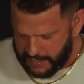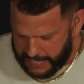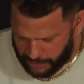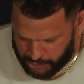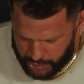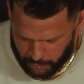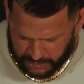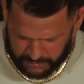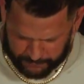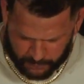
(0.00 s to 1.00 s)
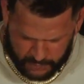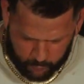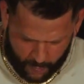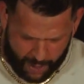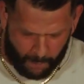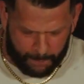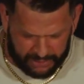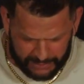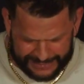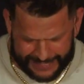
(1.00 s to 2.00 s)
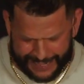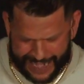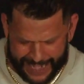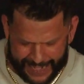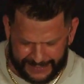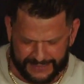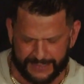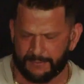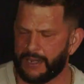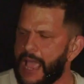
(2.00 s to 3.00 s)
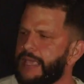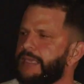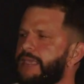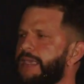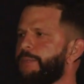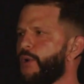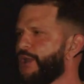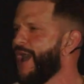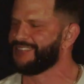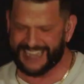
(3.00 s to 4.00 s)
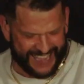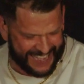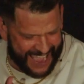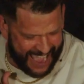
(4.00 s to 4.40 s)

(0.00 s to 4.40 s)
Now Joseph was well built and handsome, like yeah, boy. No, I'm just kidding.